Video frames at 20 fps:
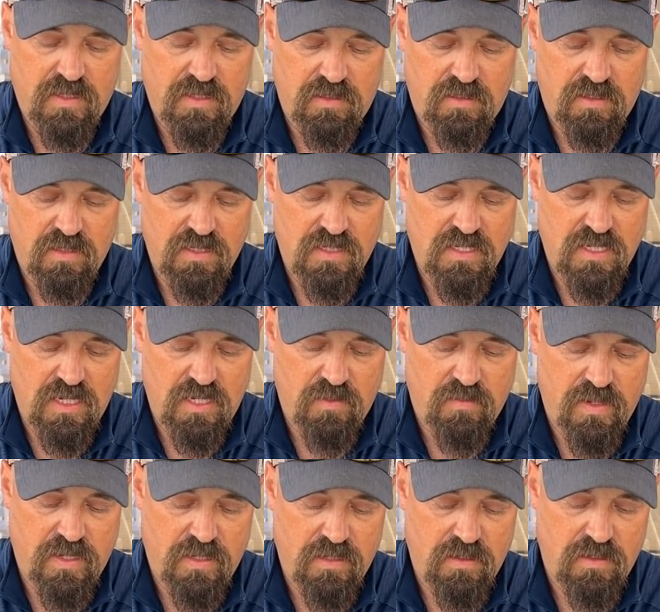
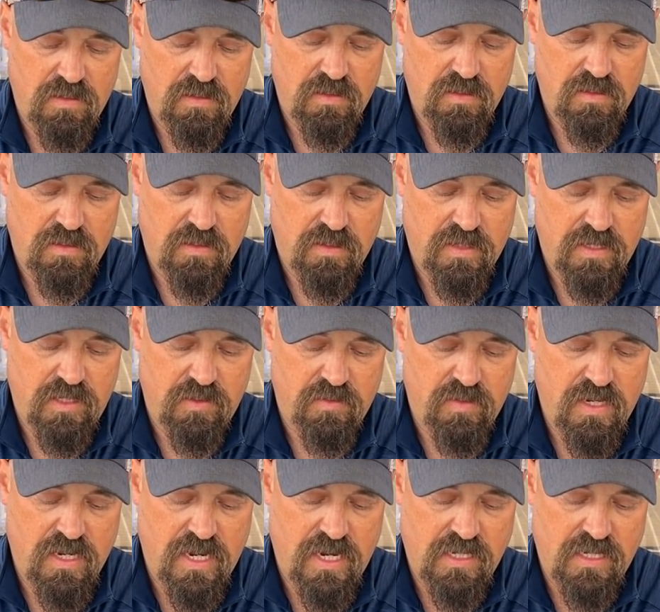continuing, I do a
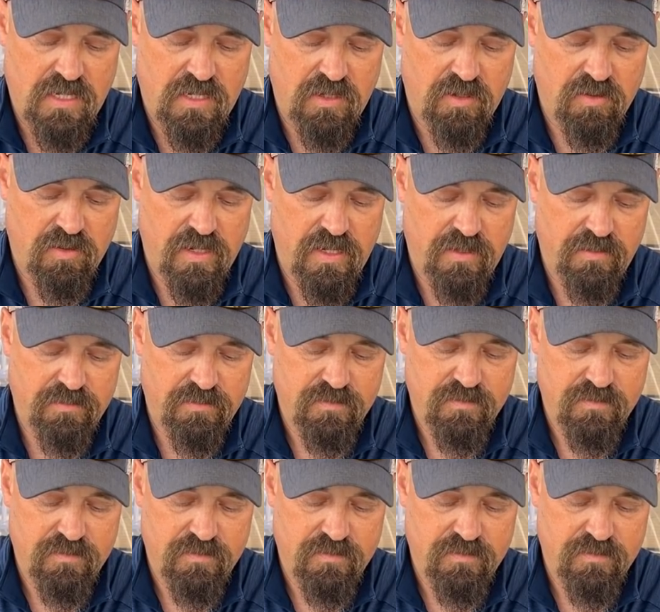90-degree.